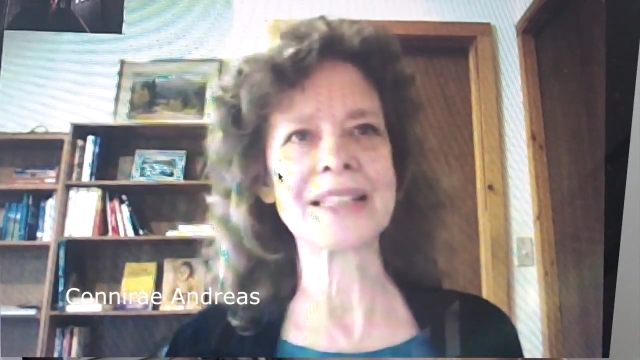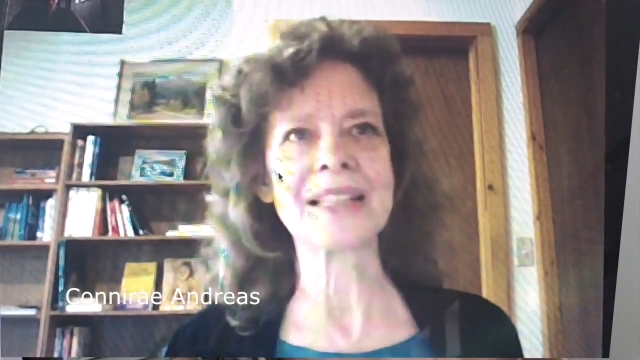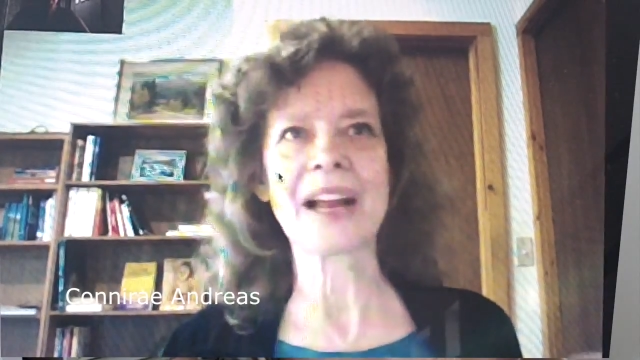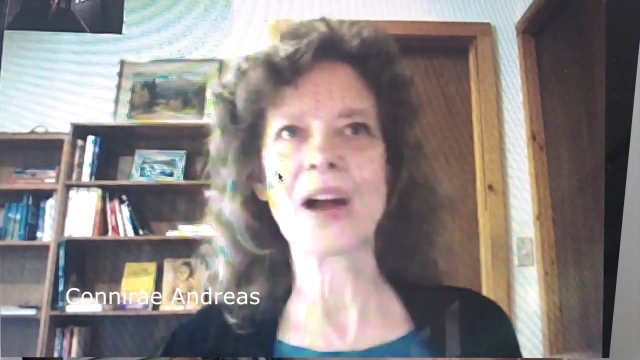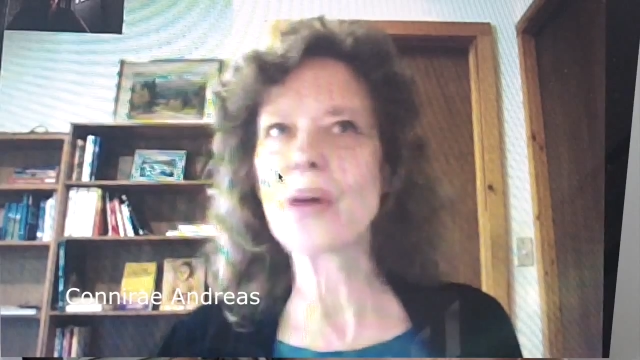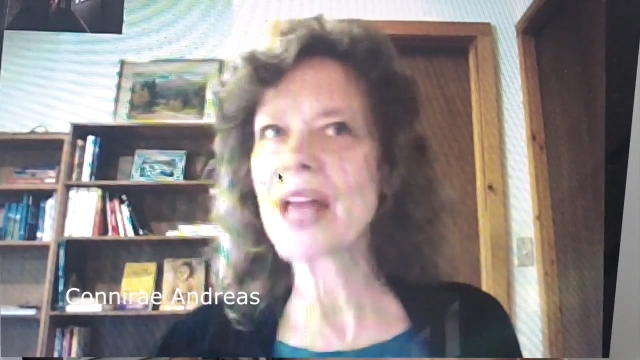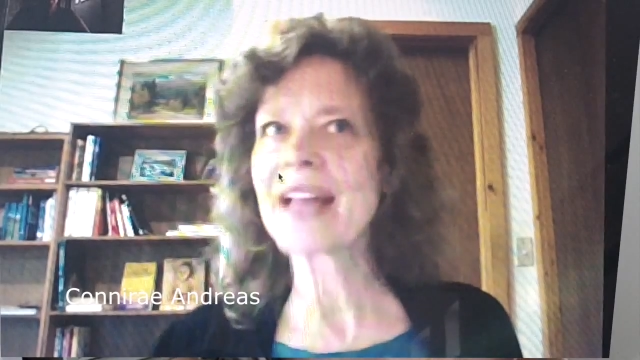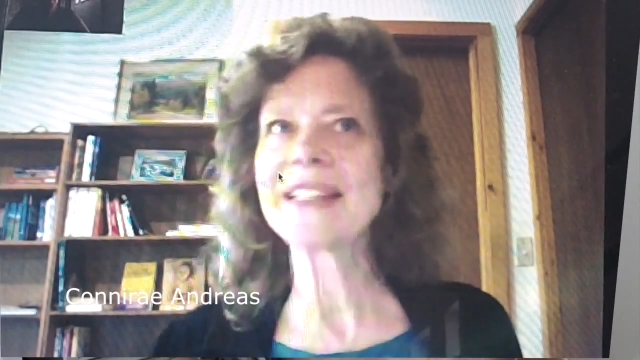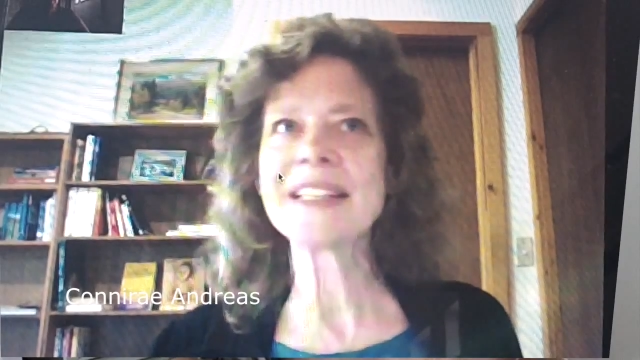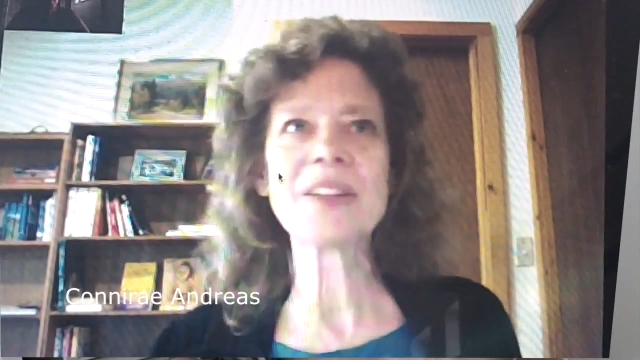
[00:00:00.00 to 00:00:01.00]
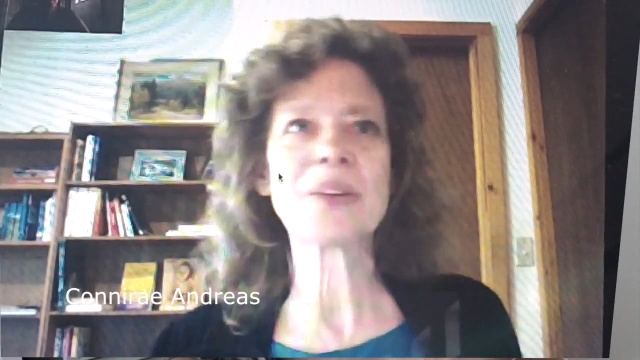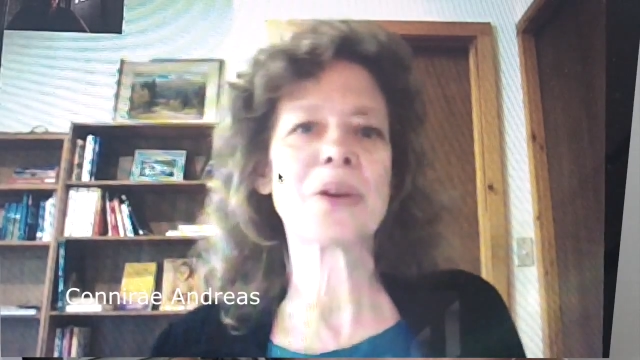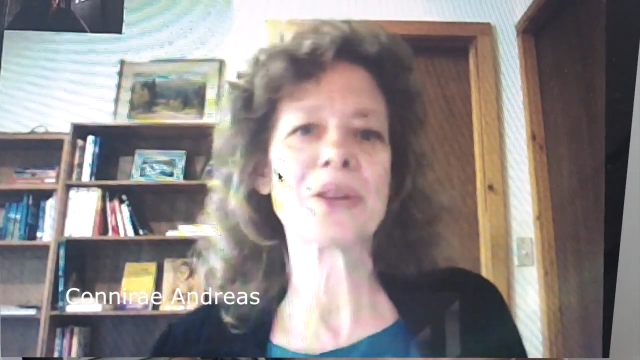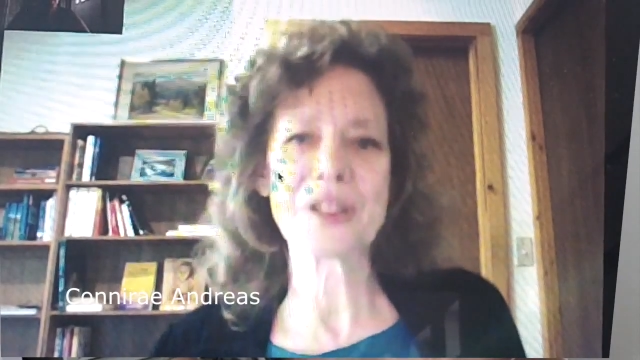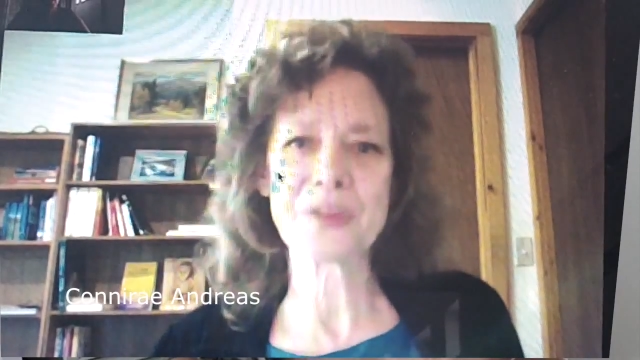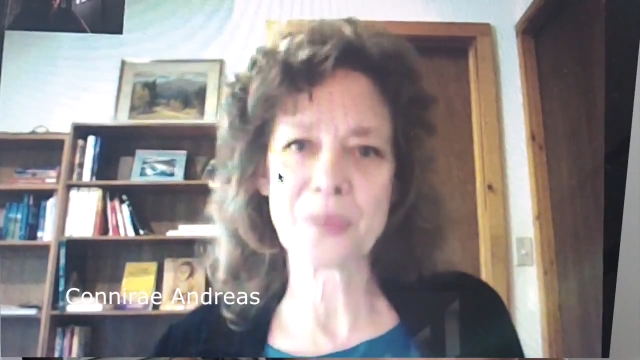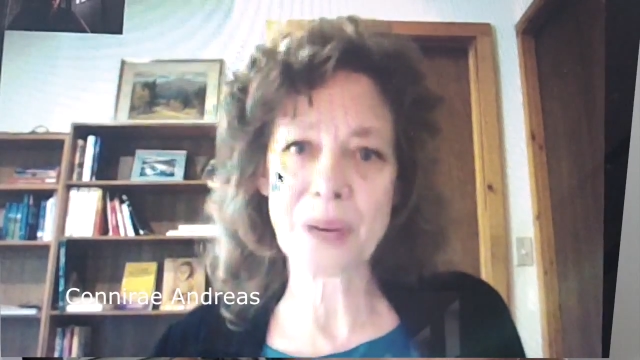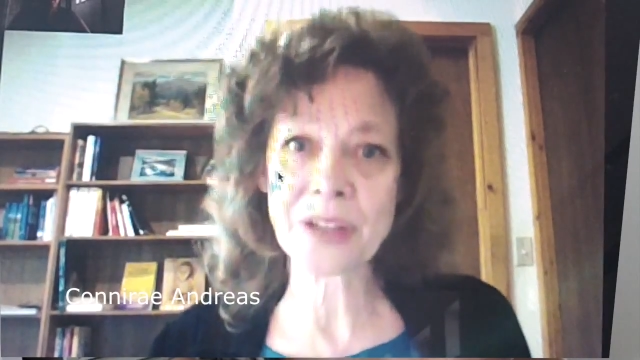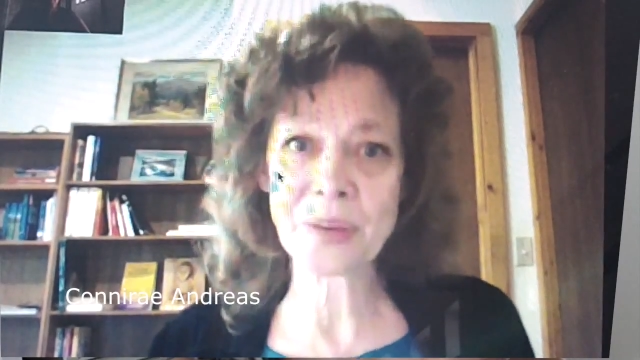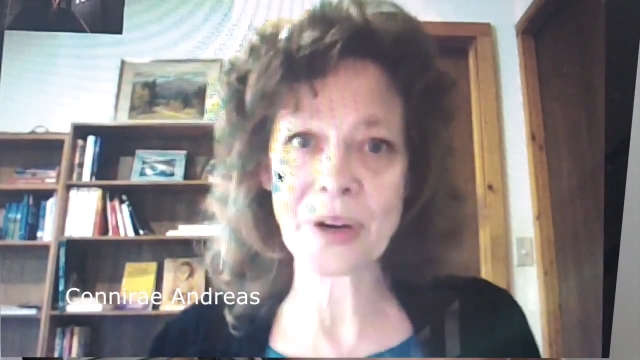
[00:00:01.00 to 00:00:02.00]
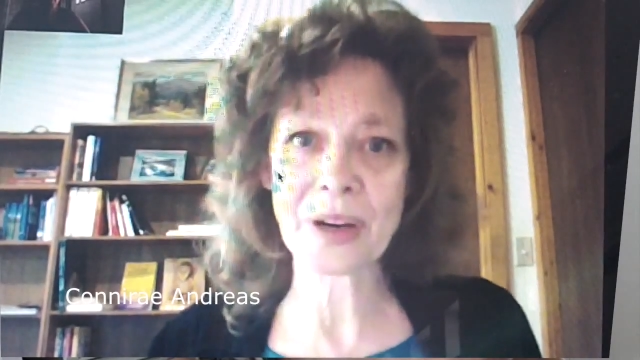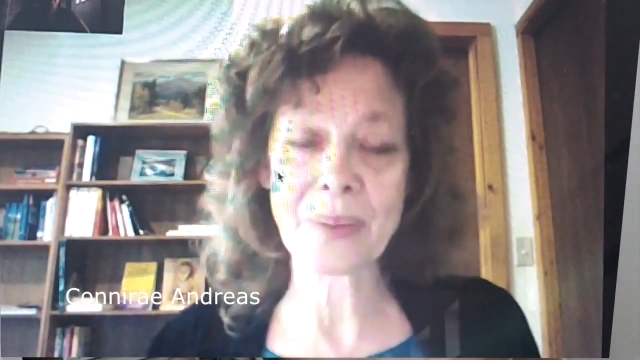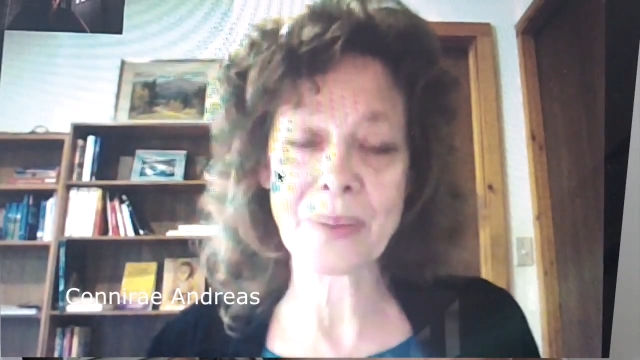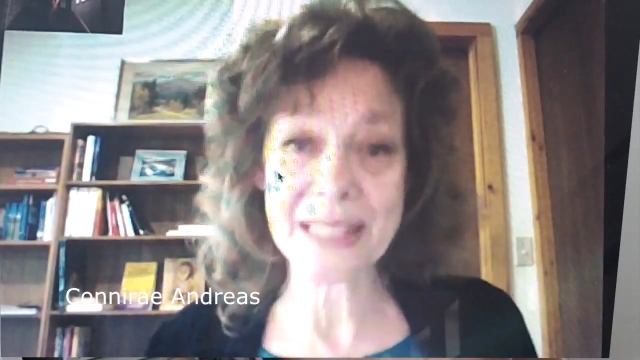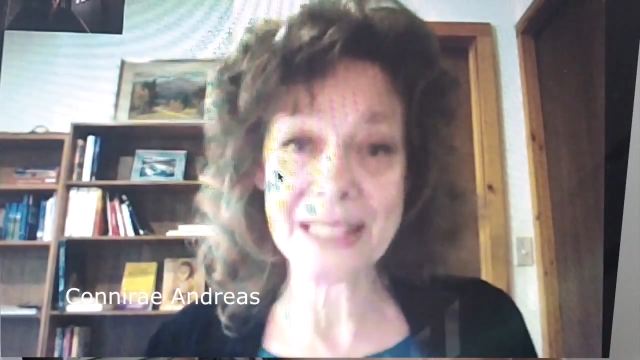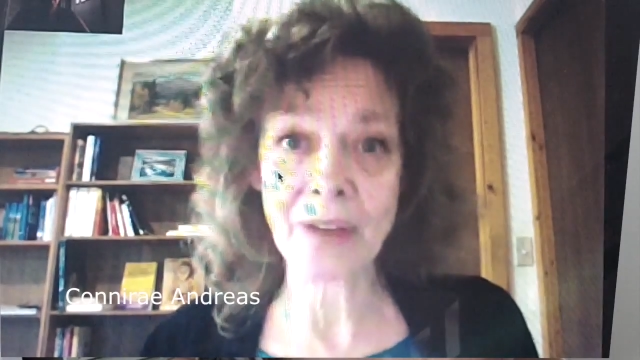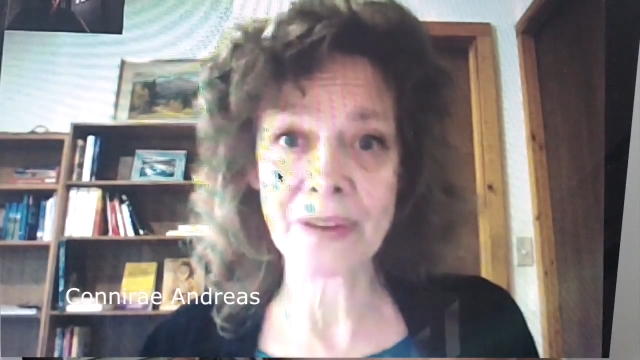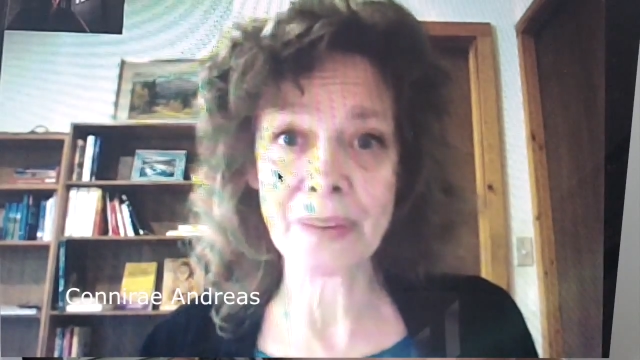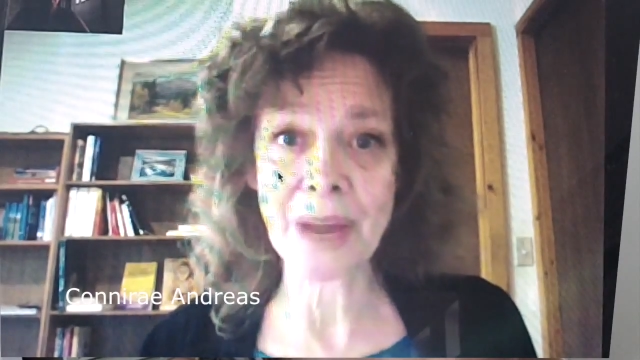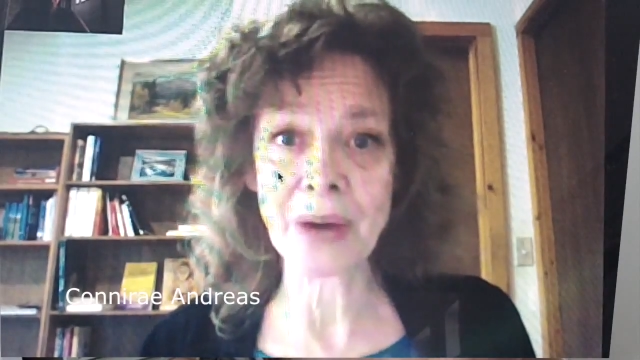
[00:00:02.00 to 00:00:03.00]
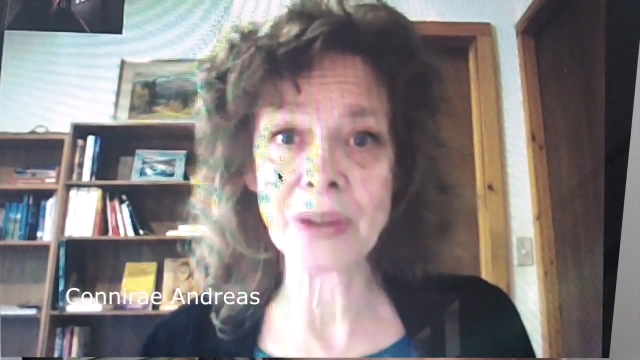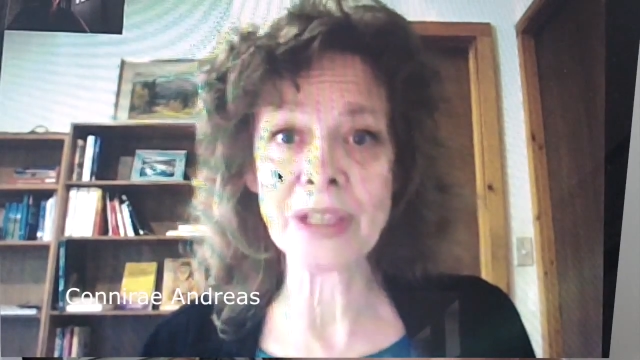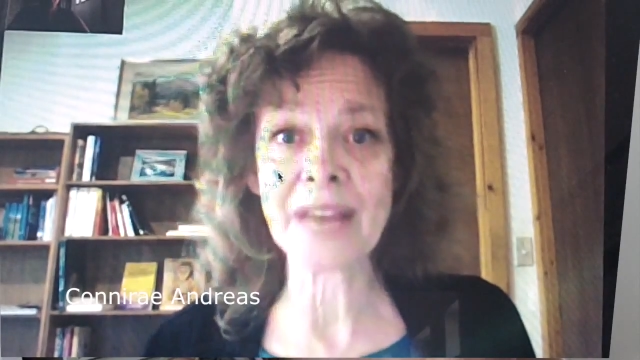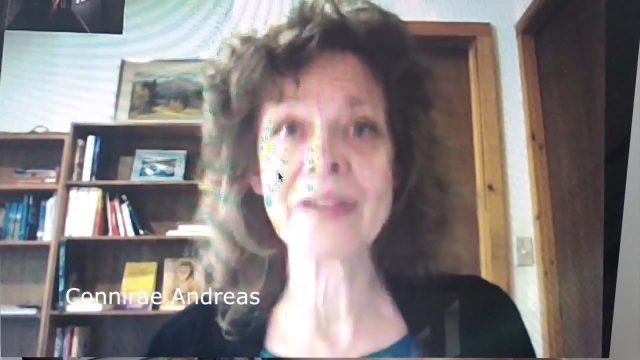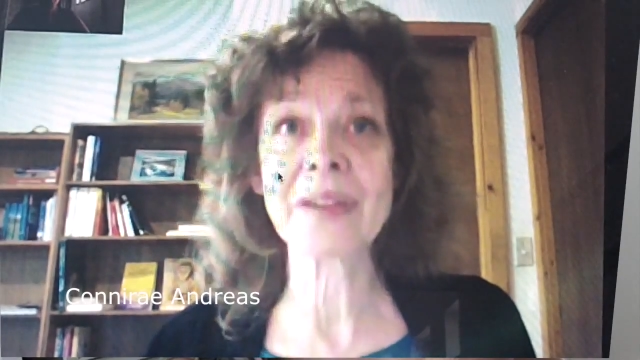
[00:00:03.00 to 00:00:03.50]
It's like, okay, I did the core transformation work myself in my own life.